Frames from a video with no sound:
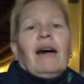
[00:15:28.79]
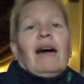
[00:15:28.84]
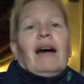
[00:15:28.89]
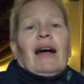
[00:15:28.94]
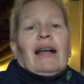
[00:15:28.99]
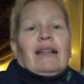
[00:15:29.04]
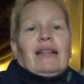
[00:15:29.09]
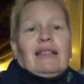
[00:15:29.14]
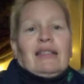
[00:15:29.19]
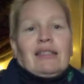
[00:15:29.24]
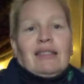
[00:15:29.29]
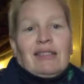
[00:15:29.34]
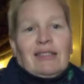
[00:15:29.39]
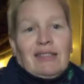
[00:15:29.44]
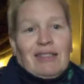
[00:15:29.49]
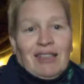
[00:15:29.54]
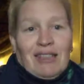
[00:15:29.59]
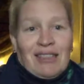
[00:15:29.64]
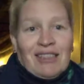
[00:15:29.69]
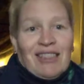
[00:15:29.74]
And
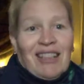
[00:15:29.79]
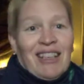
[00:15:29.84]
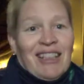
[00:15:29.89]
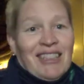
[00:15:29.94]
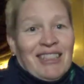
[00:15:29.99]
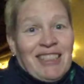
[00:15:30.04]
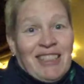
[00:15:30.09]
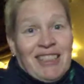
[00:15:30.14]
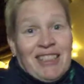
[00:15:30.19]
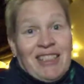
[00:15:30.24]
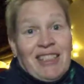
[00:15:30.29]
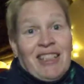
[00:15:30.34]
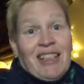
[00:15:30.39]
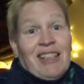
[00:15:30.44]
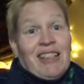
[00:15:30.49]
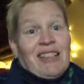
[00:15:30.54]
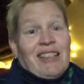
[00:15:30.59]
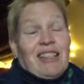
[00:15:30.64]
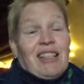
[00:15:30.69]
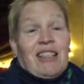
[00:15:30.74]
it's nice. It's
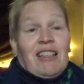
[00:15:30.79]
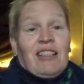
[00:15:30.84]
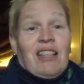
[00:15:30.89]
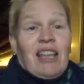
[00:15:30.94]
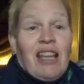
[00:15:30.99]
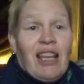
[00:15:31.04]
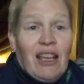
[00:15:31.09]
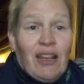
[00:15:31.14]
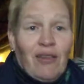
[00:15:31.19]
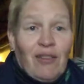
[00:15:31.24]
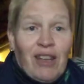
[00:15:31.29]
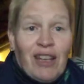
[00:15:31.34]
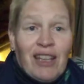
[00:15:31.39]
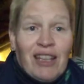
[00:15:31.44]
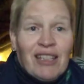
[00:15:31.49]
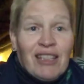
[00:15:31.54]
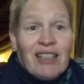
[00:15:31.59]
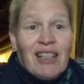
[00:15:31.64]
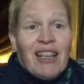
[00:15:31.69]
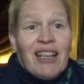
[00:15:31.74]
Saturday evening.
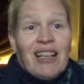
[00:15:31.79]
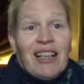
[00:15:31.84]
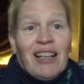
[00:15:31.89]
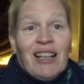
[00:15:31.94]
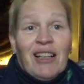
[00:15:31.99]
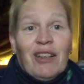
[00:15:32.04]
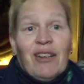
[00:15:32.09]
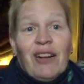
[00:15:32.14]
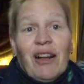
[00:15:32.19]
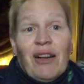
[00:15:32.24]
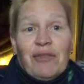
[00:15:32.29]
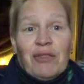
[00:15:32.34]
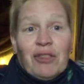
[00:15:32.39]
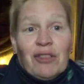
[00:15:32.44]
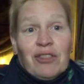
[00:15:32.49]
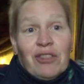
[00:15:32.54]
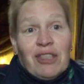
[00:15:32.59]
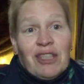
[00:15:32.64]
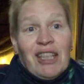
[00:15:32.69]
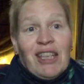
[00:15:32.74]
It's like a little
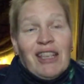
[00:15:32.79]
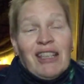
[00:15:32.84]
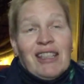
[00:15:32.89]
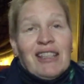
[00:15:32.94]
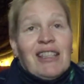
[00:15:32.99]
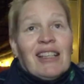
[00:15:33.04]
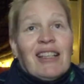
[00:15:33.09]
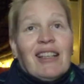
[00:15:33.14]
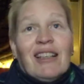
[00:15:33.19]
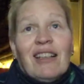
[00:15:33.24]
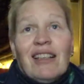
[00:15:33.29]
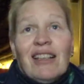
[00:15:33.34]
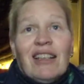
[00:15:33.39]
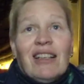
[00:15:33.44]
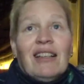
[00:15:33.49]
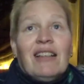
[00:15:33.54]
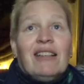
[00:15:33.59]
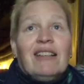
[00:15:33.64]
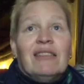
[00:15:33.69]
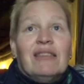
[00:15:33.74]
after 6, and
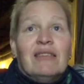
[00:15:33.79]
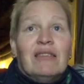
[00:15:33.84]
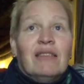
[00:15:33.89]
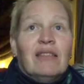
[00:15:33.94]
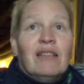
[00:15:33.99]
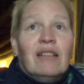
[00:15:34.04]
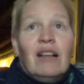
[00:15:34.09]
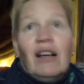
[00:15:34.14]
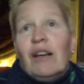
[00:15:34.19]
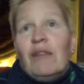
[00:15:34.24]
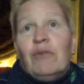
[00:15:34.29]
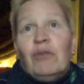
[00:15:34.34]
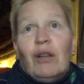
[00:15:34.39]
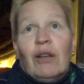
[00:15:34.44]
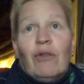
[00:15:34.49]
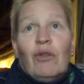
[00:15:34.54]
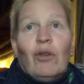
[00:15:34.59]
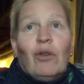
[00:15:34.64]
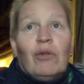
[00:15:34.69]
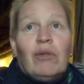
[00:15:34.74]
I would
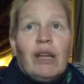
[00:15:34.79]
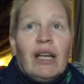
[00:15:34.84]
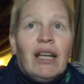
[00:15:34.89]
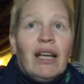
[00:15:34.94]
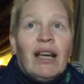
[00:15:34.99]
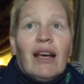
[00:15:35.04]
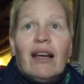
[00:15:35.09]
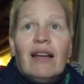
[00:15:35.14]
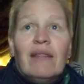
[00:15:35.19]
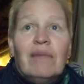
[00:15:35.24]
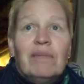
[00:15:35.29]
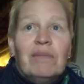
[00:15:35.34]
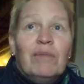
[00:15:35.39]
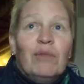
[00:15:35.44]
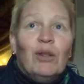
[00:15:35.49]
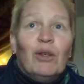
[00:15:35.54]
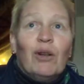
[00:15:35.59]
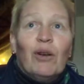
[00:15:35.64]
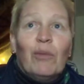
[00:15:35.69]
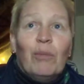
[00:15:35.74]
have already had,
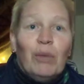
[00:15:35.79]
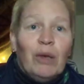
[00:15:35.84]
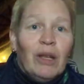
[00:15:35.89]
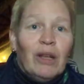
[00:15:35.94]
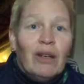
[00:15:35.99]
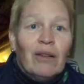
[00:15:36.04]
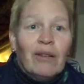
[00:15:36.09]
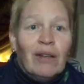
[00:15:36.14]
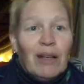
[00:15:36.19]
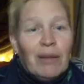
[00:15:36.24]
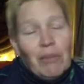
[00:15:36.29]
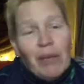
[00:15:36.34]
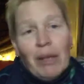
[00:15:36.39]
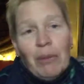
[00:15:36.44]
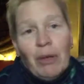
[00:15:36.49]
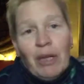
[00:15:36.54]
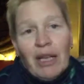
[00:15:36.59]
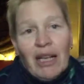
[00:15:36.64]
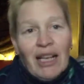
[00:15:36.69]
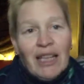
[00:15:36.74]
beer and
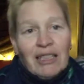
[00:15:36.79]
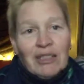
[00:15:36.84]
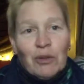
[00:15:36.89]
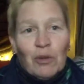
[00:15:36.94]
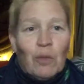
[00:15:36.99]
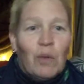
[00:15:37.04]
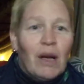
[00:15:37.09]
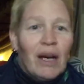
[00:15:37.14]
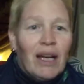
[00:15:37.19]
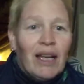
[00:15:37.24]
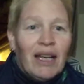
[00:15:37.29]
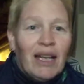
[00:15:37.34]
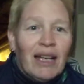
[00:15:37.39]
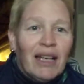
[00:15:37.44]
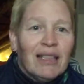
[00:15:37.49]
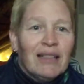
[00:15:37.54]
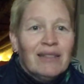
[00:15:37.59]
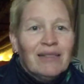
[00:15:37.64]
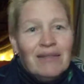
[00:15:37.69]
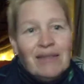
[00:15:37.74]
maybe a glass of wine
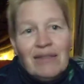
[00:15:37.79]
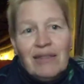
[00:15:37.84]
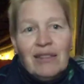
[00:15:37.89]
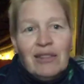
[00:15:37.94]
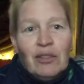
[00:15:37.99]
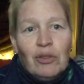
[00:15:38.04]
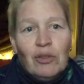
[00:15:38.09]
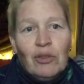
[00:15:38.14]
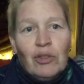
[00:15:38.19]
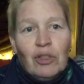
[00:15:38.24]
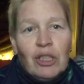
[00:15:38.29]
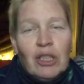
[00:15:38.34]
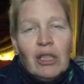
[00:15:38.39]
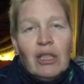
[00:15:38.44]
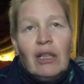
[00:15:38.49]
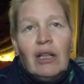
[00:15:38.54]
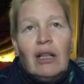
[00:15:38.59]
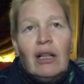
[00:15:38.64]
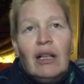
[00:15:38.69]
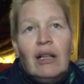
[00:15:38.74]
and to
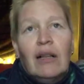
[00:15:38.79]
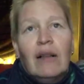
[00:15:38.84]
chill.